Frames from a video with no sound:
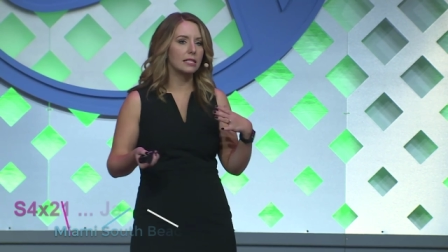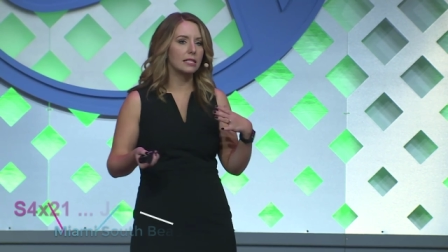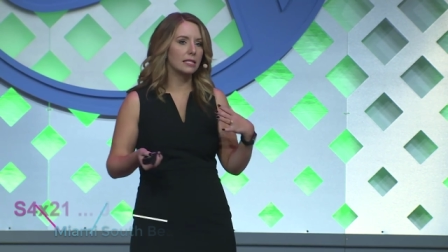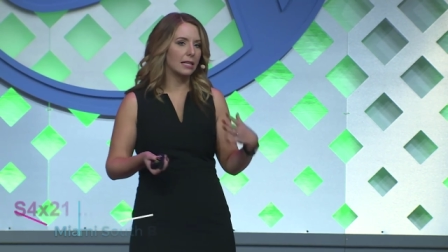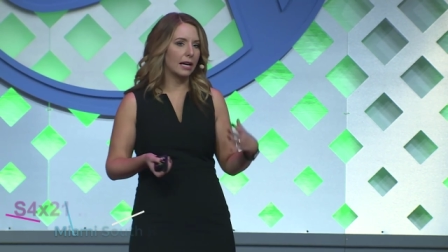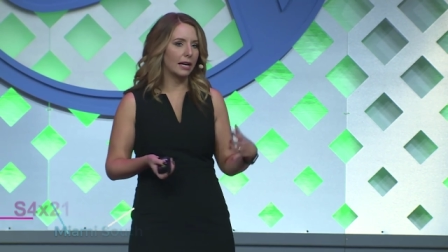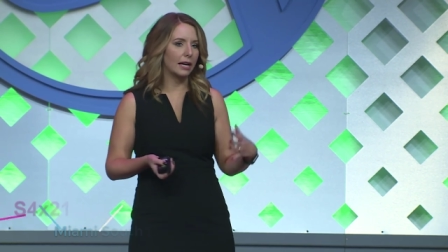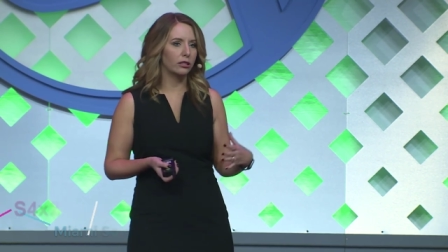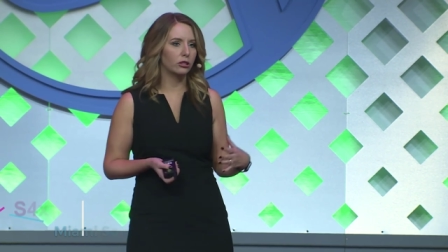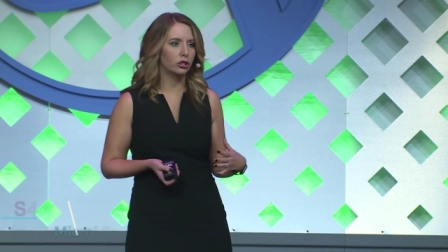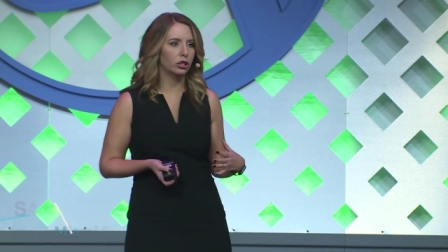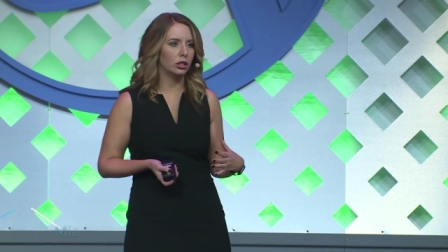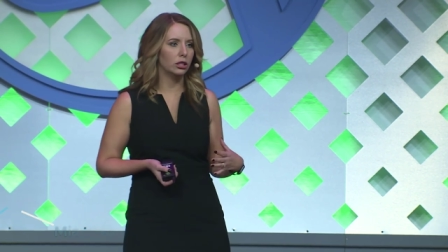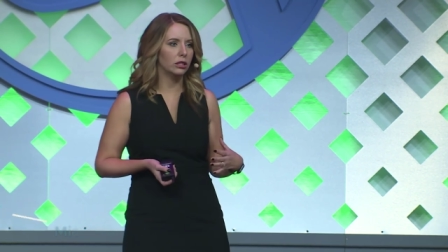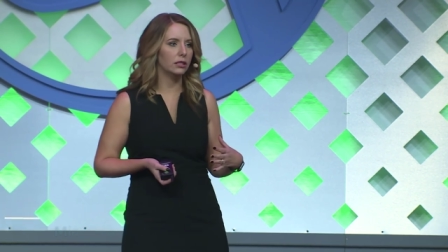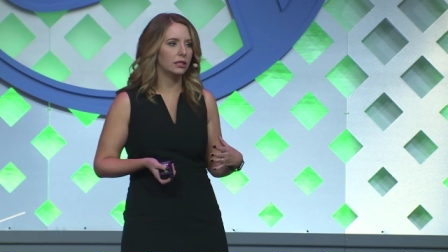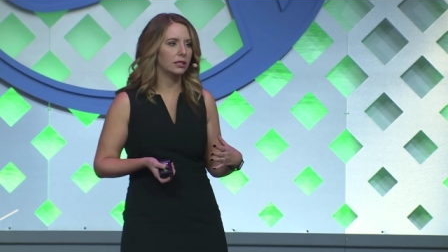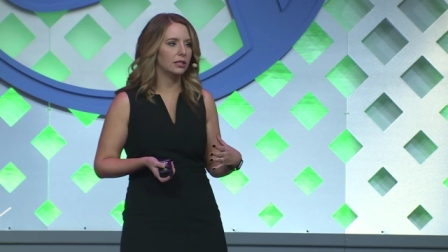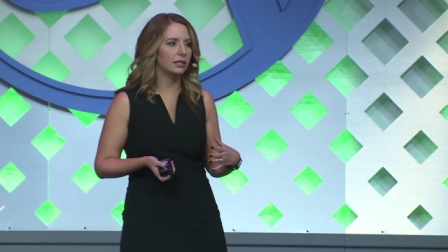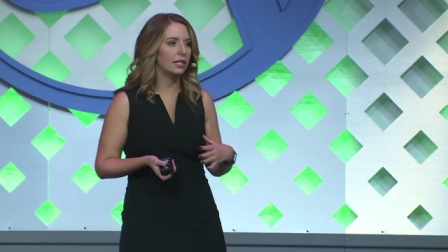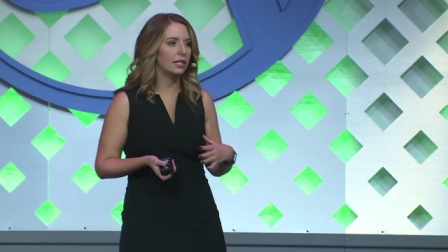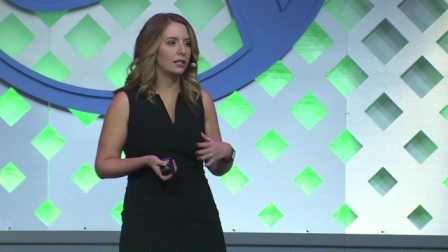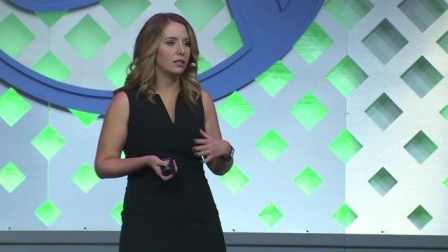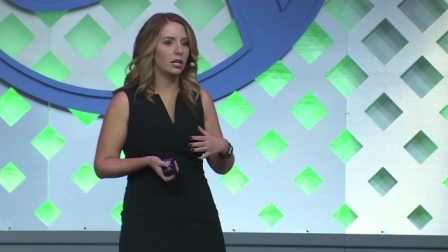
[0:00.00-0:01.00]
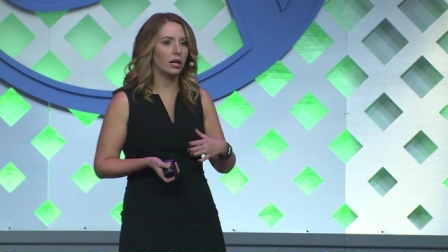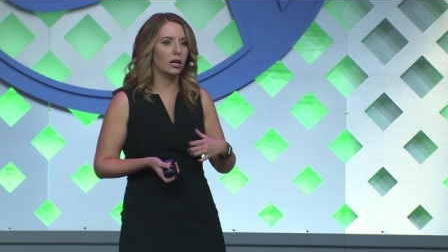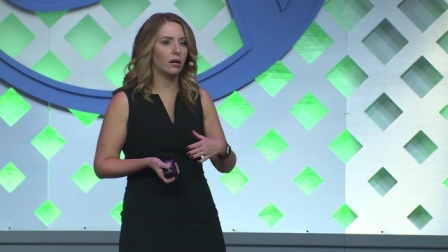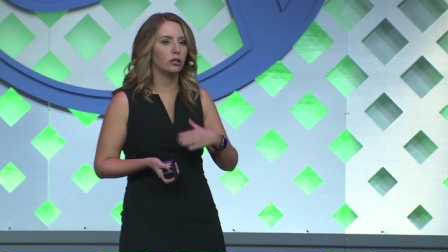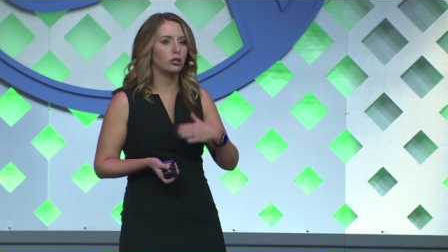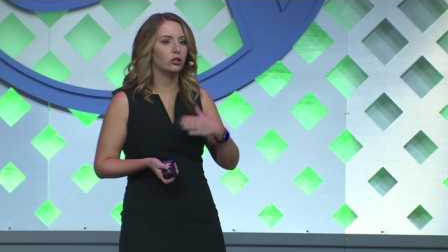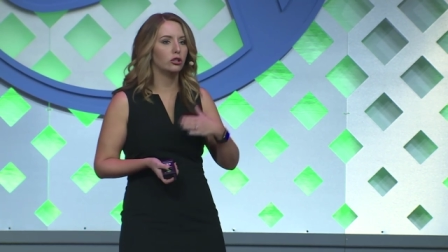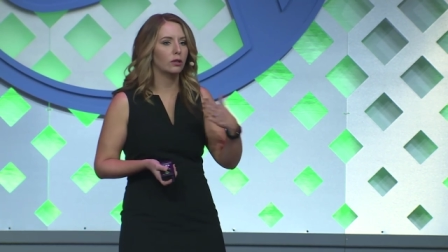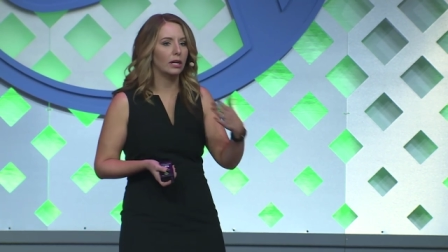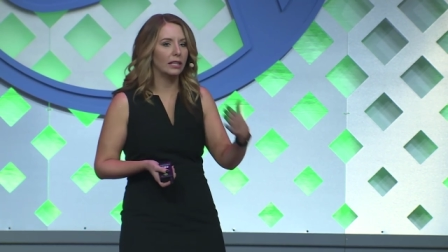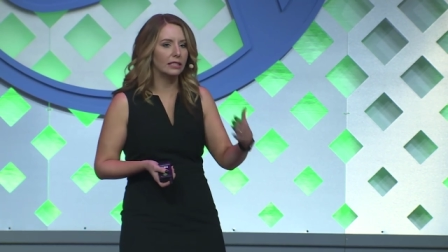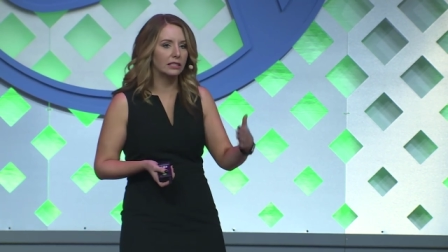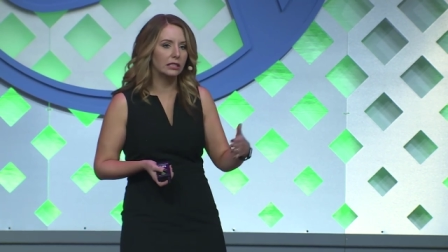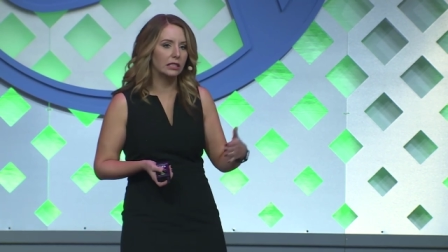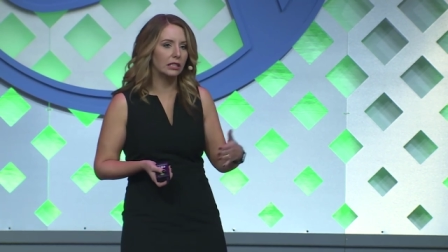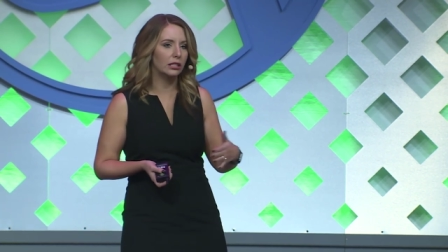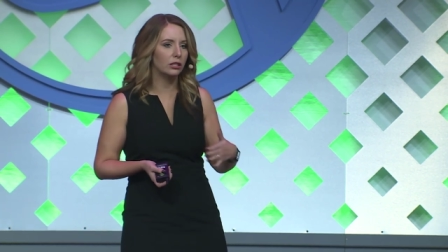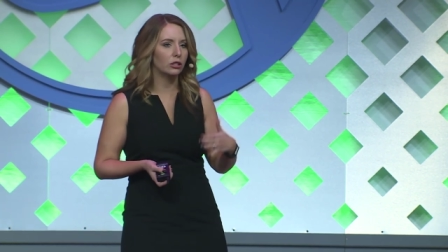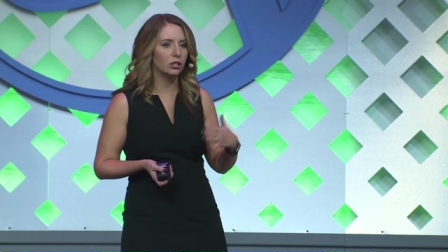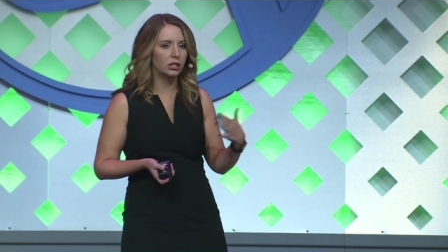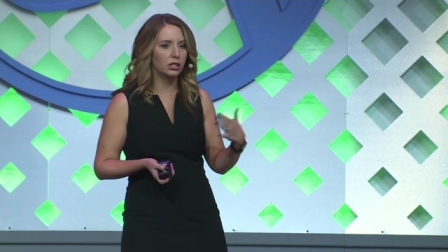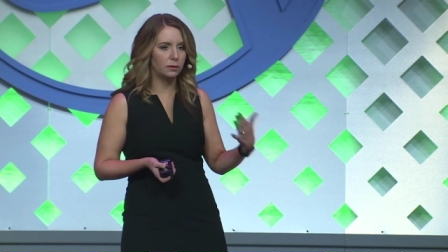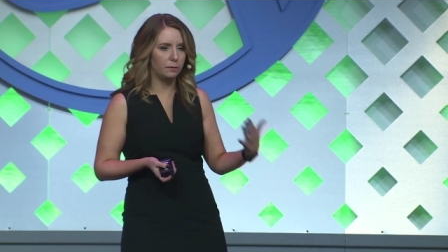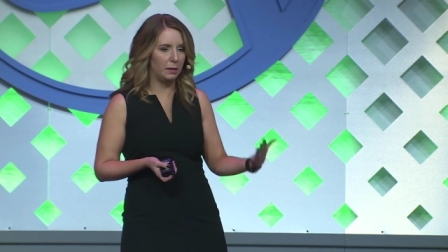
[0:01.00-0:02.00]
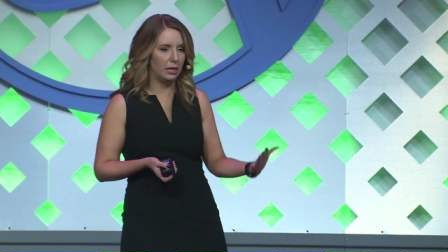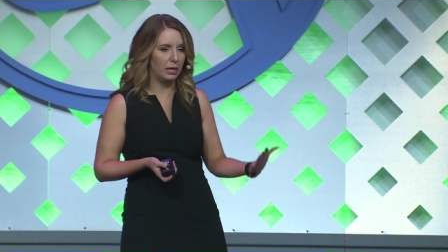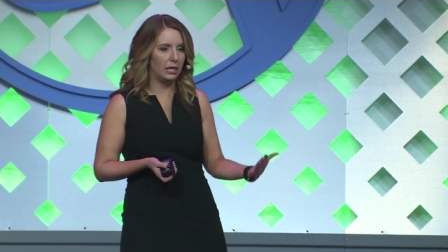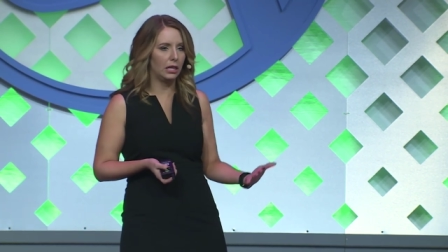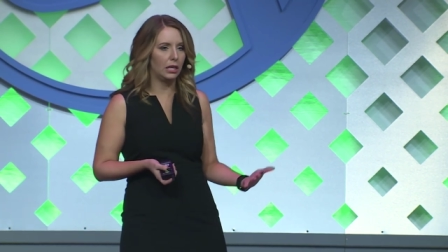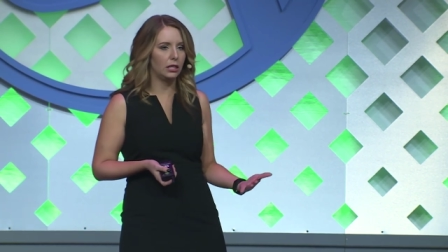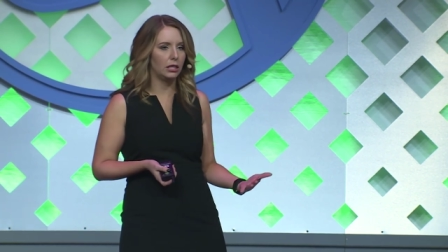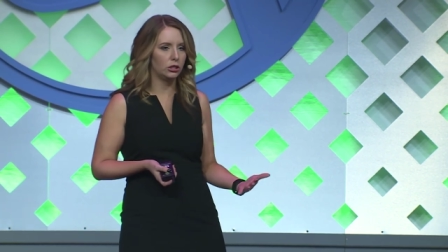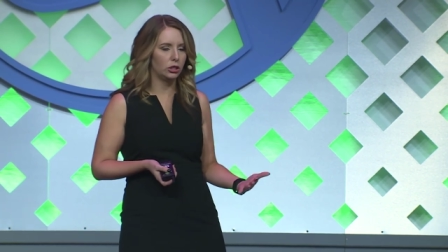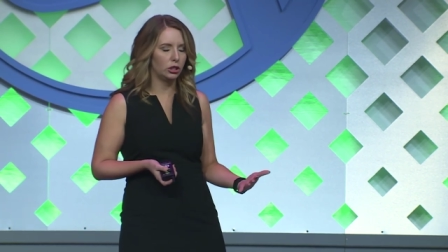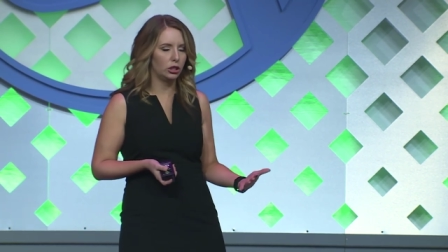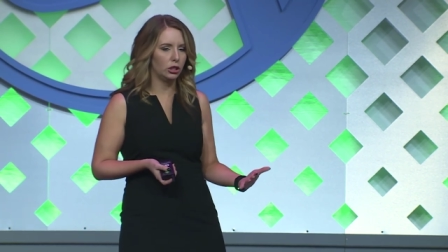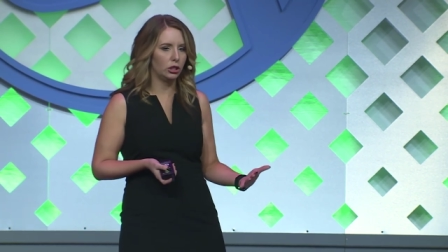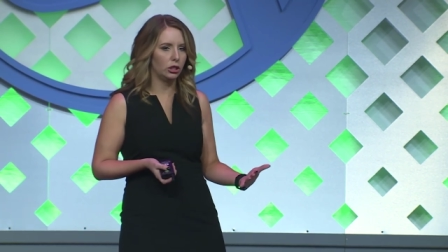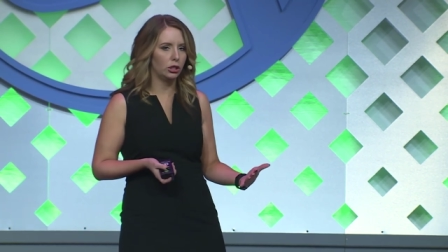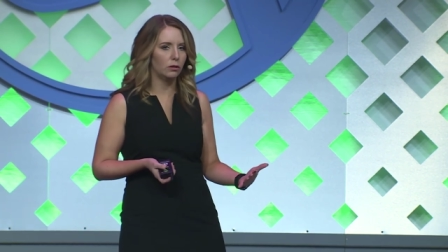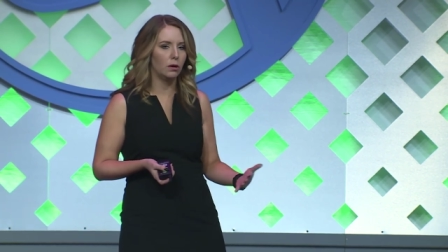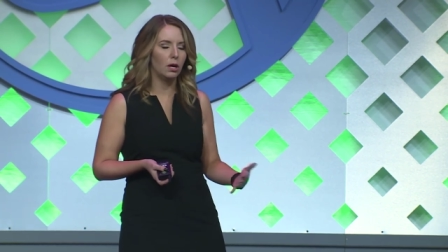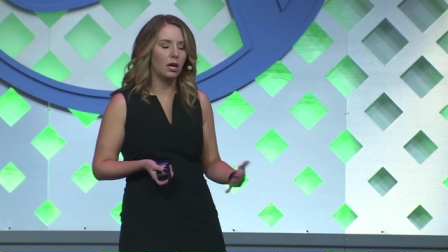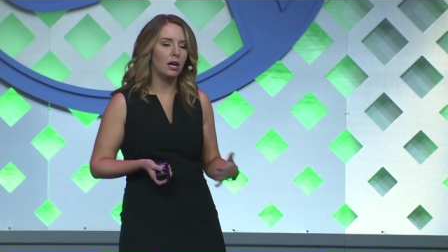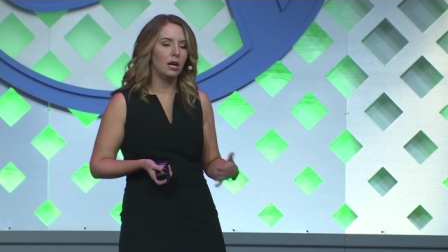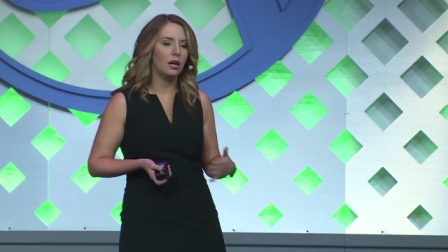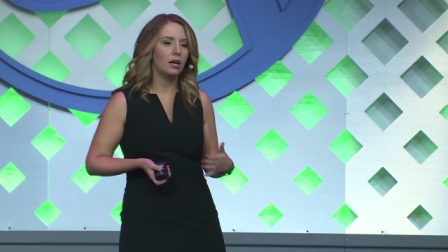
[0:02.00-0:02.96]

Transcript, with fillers: sections that they're addressing or speaking to.